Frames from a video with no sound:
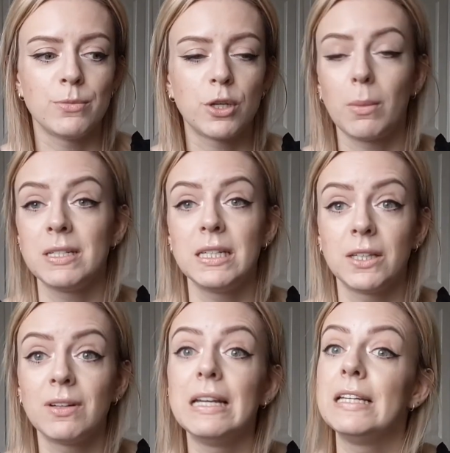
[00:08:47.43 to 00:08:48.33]
So my teeth
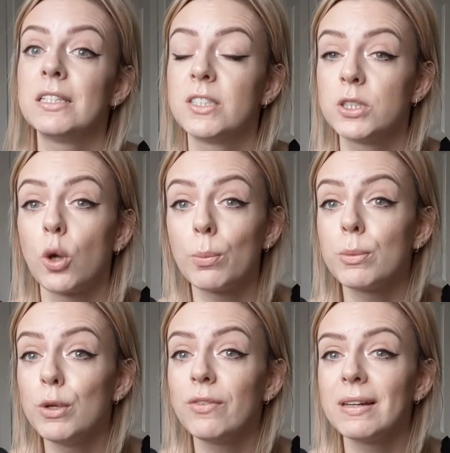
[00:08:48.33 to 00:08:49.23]
have clearly
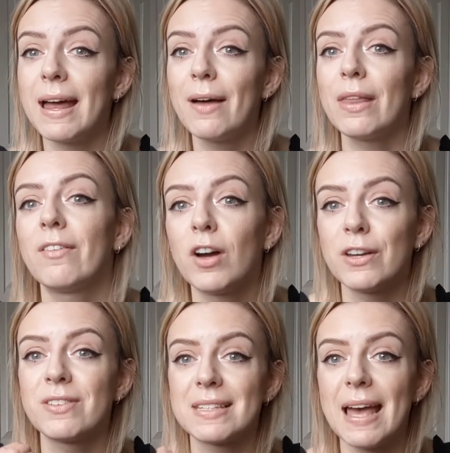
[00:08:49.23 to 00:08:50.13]
stopped moving now, they're
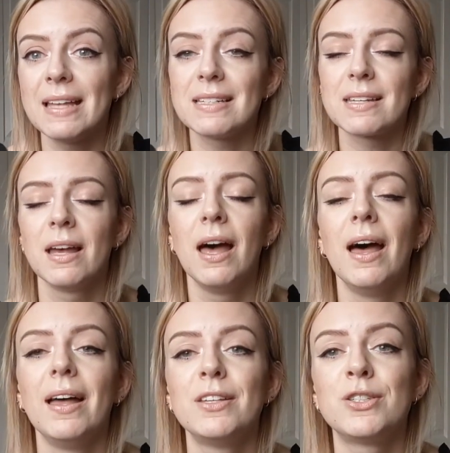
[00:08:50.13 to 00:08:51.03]
kind of set.
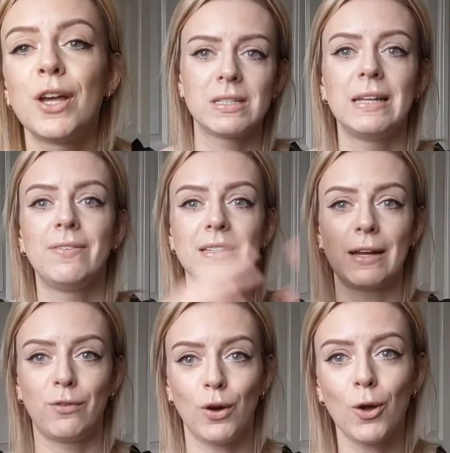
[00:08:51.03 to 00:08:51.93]
So obviously if it's
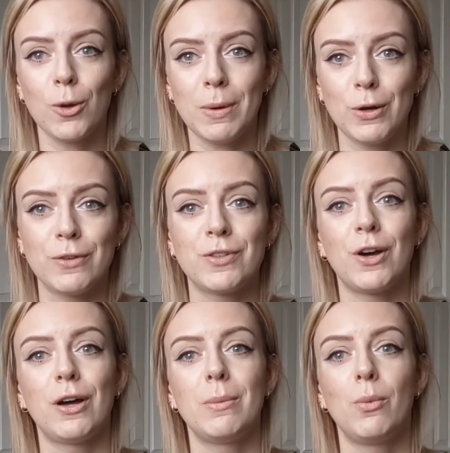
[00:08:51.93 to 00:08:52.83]
out for a longer period of
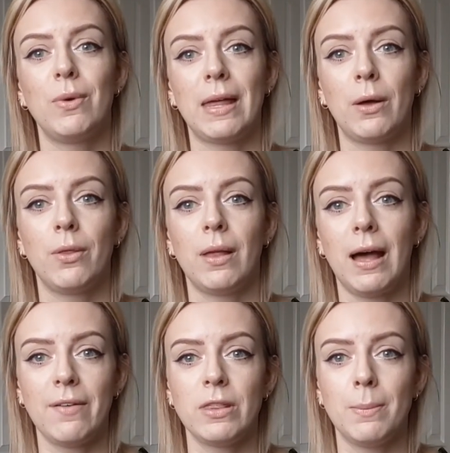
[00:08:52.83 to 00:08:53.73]
time without
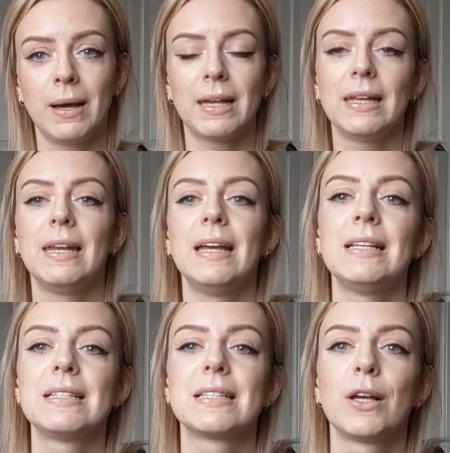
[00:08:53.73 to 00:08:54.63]
having them back in,
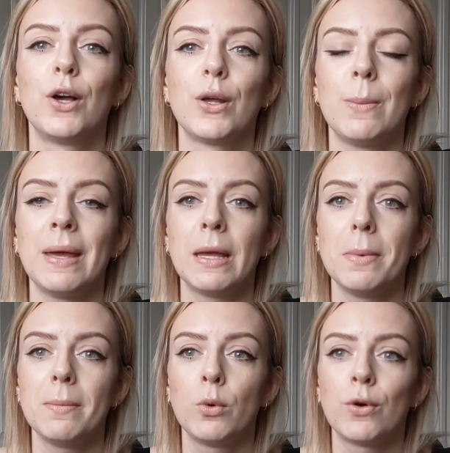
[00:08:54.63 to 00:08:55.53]
it's going to make a
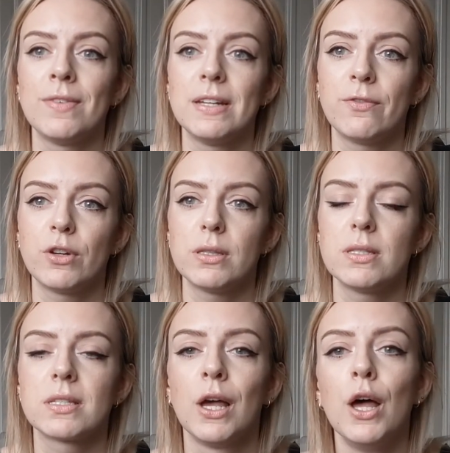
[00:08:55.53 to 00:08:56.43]
bit more of a
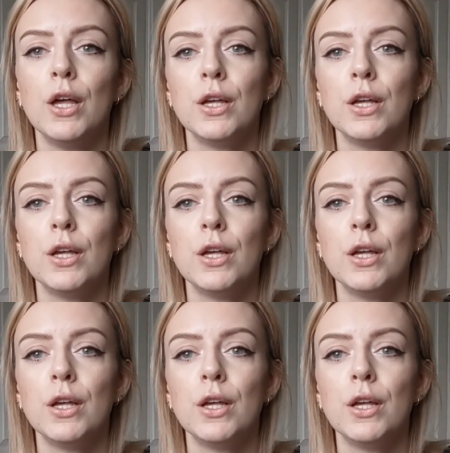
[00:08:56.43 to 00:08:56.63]
difference.